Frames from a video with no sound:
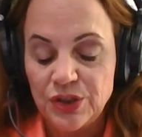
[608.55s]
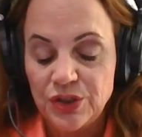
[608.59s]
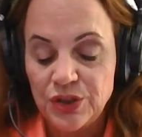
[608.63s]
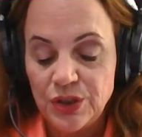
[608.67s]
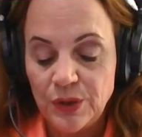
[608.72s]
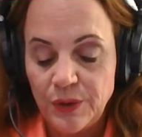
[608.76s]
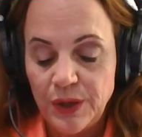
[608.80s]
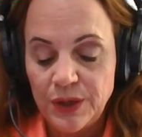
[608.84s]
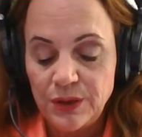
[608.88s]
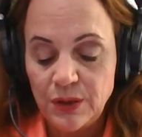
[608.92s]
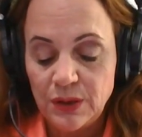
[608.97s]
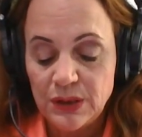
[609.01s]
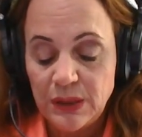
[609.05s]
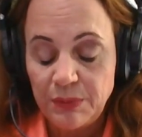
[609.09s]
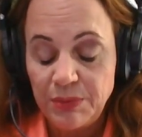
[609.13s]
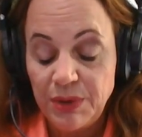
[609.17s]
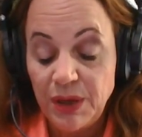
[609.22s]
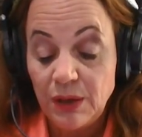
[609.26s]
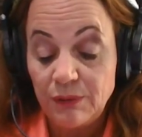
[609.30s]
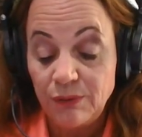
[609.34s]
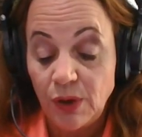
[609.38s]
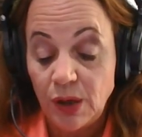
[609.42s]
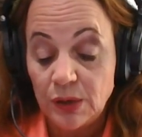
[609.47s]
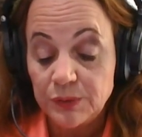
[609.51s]
So I used to be
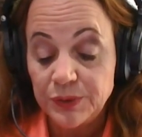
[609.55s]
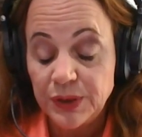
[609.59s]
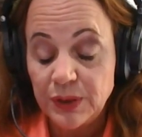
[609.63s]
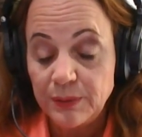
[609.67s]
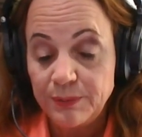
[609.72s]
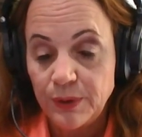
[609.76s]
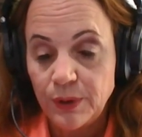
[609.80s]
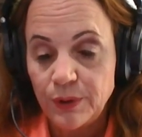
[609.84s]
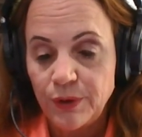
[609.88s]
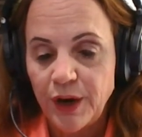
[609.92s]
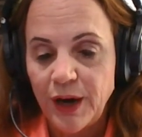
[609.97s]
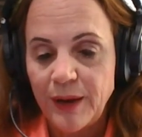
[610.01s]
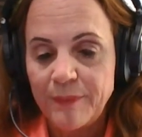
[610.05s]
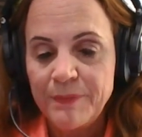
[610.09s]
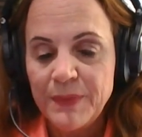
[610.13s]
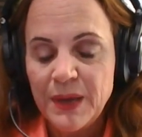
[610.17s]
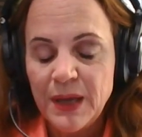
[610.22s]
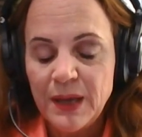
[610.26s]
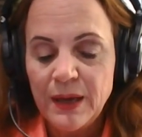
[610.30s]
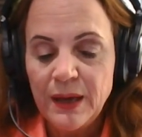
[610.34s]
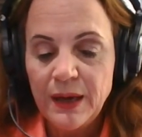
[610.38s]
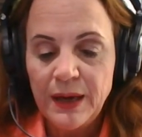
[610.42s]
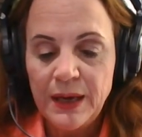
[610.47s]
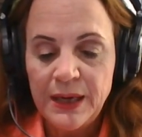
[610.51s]
involved with the program.
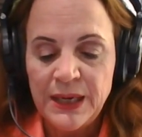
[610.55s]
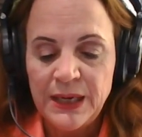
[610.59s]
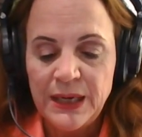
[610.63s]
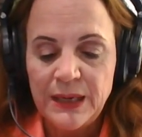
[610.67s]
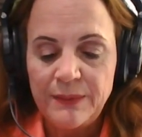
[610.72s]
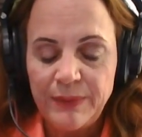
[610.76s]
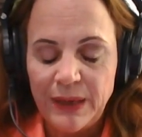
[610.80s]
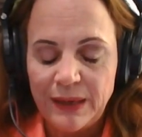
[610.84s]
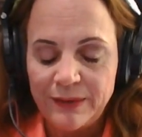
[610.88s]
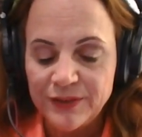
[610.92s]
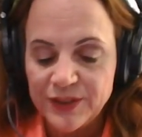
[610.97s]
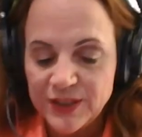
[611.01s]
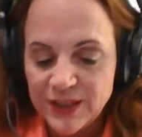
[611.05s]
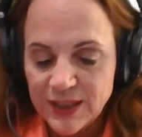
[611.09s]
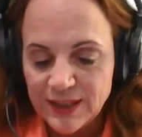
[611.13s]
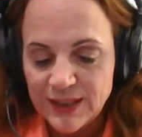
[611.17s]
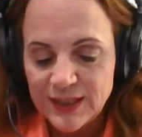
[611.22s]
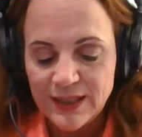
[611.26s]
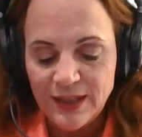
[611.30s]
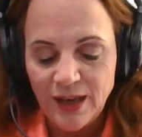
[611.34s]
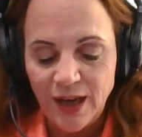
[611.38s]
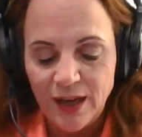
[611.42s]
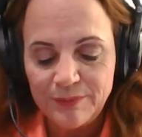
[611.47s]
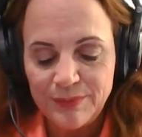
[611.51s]
Um, I've
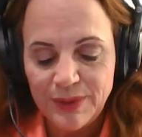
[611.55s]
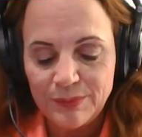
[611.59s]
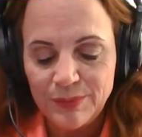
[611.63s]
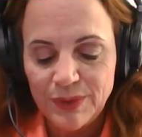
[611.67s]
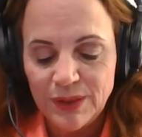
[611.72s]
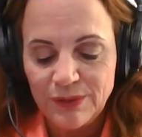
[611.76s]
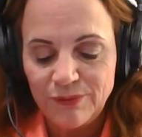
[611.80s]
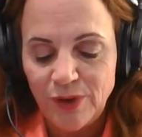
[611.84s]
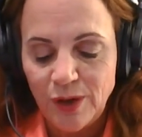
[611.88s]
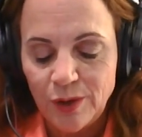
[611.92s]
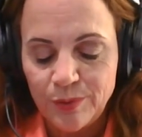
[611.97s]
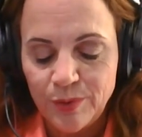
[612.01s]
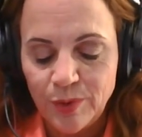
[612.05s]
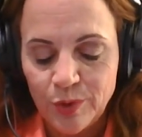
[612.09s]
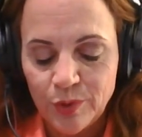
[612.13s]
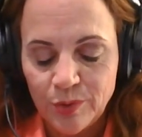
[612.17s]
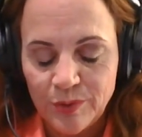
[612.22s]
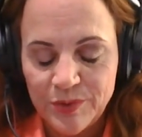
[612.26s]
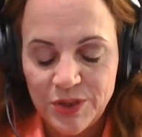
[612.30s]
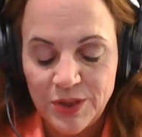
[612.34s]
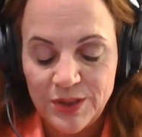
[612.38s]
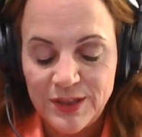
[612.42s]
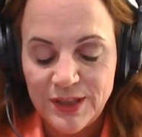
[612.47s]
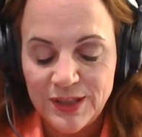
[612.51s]
since not been with the program,
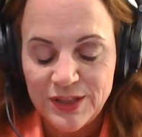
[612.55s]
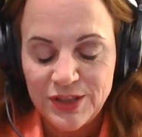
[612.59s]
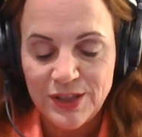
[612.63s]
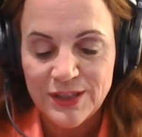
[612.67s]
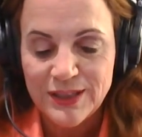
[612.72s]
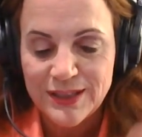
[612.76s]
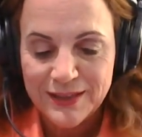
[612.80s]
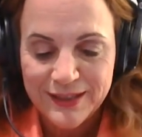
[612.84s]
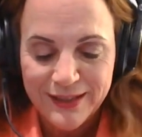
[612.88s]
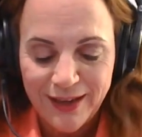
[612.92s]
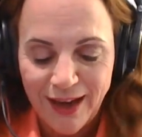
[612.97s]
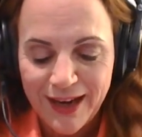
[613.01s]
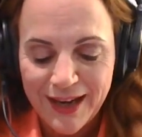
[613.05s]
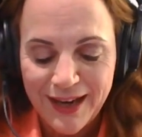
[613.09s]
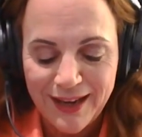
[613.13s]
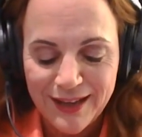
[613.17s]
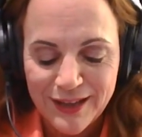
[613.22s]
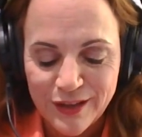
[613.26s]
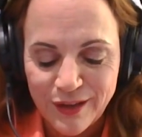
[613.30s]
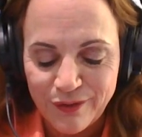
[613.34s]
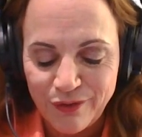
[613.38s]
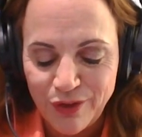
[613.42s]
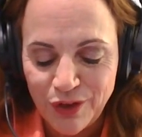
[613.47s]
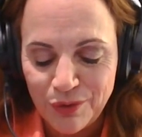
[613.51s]
so this is just
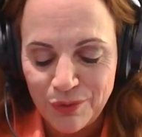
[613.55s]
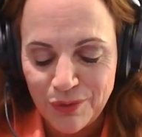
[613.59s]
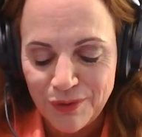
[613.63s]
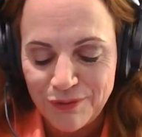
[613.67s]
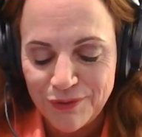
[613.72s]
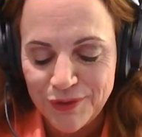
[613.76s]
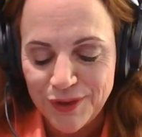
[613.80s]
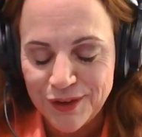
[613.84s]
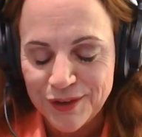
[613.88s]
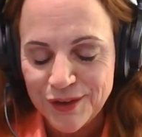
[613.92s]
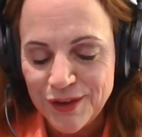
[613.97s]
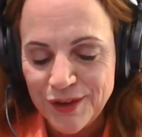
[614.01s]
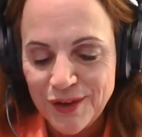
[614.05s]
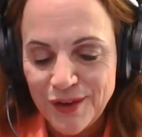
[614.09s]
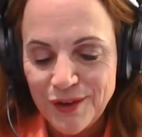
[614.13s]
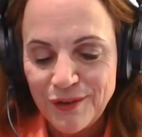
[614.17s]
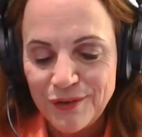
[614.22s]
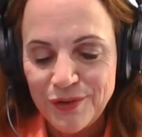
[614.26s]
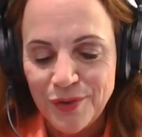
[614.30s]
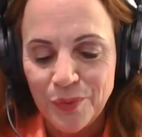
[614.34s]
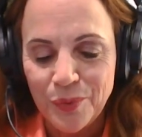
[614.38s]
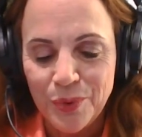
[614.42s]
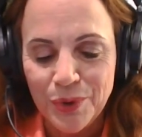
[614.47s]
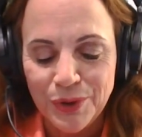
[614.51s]
Diane's view of the,
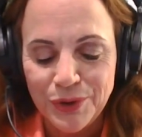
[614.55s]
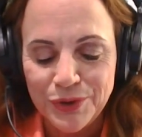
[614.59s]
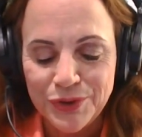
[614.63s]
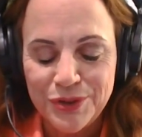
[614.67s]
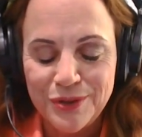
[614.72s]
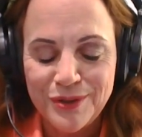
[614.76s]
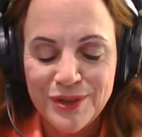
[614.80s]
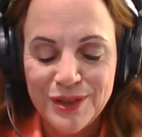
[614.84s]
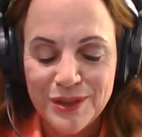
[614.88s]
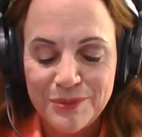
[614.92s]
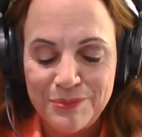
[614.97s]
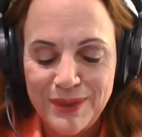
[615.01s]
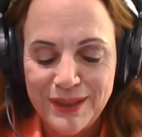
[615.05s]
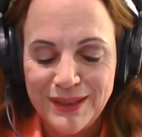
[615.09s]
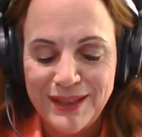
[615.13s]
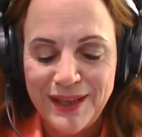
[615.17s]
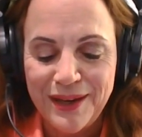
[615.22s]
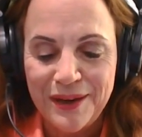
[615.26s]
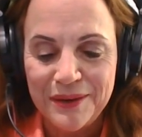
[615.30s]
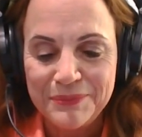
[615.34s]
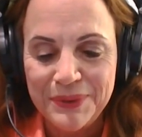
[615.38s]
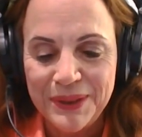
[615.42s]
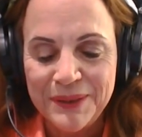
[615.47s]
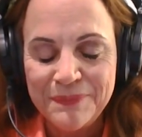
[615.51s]
the world, so to speak
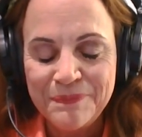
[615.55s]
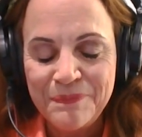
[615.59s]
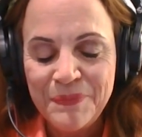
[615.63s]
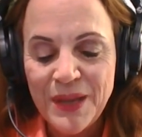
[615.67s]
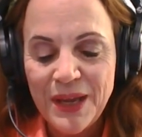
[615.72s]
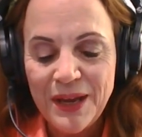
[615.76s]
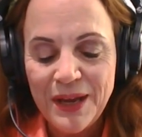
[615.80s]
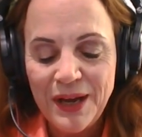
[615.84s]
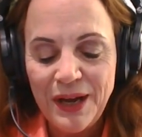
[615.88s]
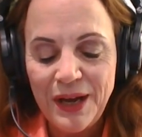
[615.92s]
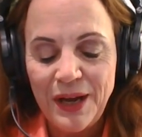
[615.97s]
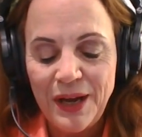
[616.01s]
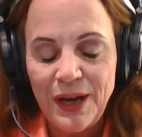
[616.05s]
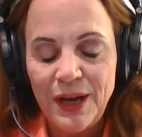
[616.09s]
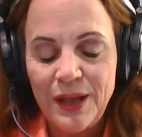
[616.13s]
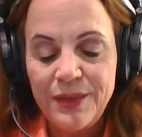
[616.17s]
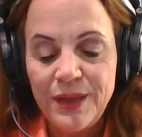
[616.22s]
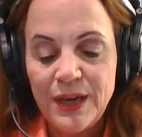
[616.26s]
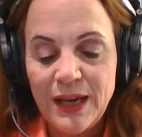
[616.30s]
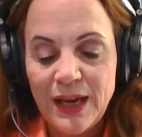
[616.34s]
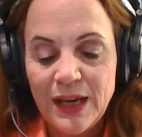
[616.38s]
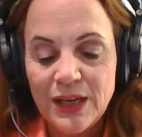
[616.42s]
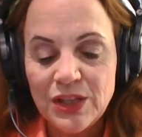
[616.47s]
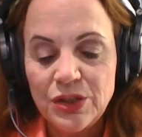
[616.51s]
now. But uh, the
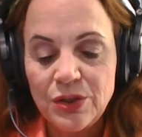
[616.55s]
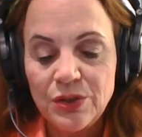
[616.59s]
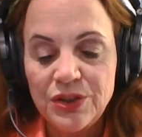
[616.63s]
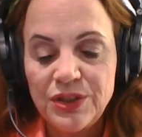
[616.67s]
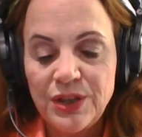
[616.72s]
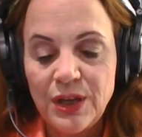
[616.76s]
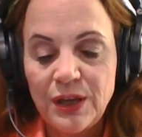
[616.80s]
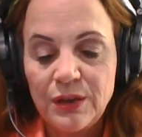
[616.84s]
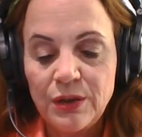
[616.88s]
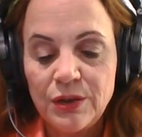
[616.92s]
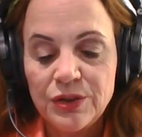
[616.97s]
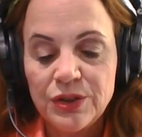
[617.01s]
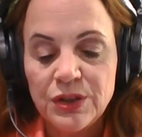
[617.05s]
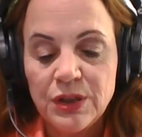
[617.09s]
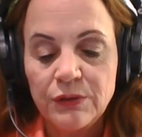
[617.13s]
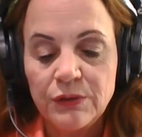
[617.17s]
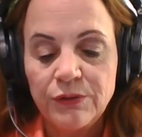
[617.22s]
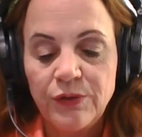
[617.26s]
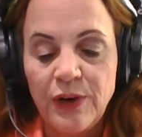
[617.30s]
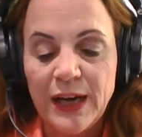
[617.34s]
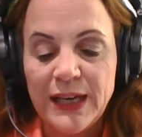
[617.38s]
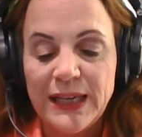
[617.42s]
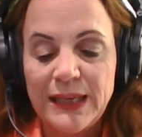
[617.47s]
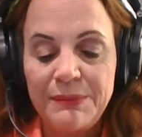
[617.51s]
National Centers
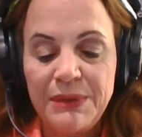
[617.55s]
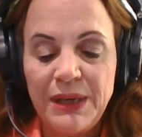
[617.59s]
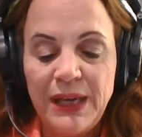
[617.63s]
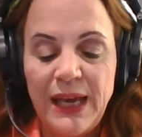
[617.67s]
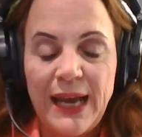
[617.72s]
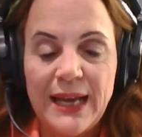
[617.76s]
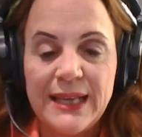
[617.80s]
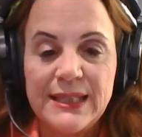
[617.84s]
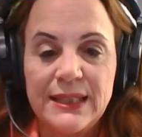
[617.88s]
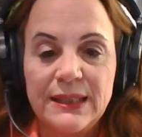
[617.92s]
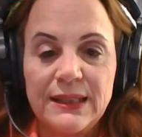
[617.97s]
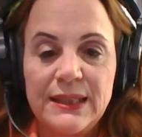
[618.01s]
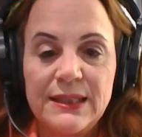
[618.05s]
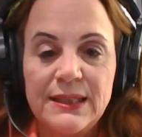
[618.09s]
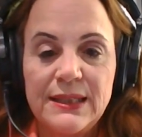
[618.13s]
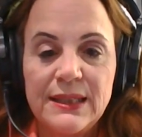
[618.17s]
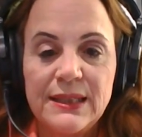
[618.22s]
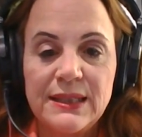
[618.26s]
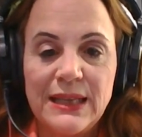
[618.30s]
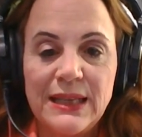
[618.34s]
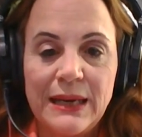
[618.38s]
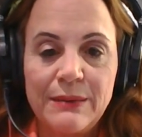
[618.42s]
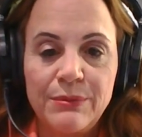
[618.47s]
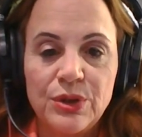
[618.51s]
for Academic Excellence in
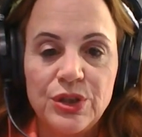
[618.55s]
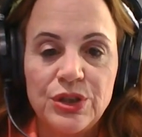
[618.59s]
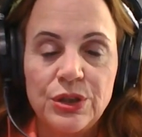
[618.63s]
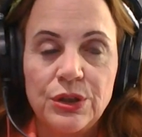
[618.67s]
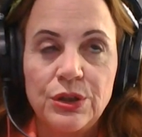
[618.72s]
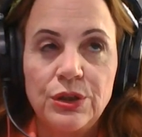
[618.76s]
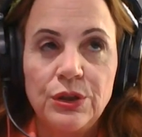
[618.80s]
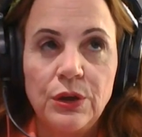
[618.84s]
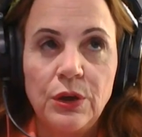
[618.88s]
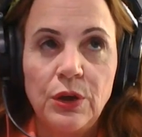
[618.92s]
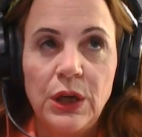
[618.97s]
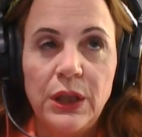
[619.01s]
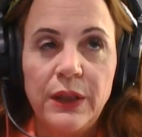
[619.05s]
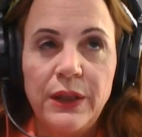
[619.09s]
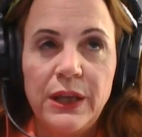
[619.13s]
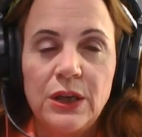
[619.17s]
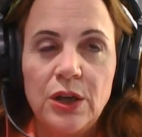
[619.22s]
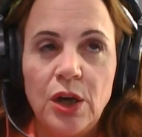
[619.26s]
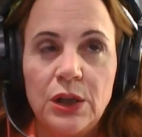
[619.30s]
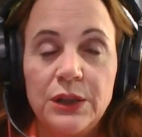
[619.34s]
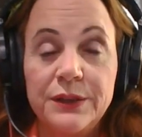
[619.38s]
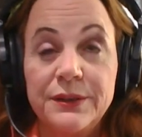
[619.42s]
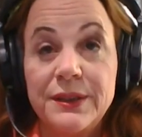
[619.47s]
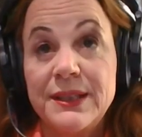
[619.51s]
Cybersecurity, they
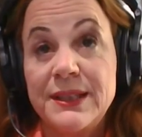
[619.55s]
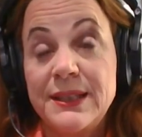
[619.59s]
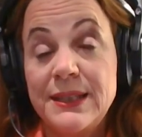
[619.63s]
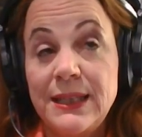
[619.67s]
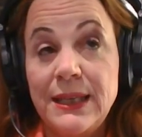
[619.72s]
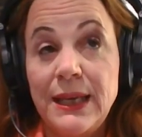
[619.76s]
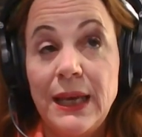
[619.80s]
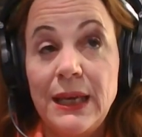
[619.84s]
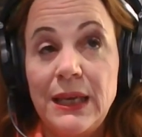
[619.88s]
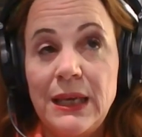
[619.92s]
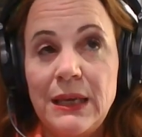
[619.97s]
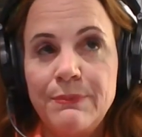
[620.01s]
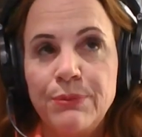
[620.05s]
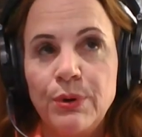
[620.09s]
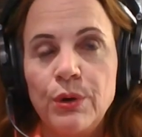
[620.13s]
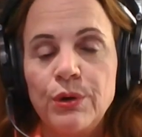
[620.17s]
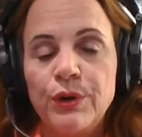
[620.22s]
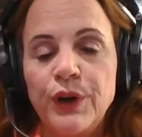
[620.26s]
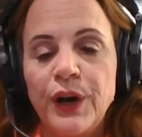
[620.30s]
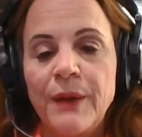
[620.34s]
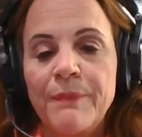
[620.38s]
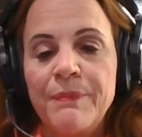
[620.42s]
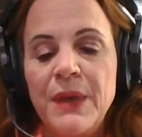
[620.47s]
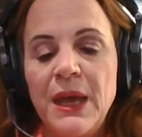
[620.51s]
call it the CAE program.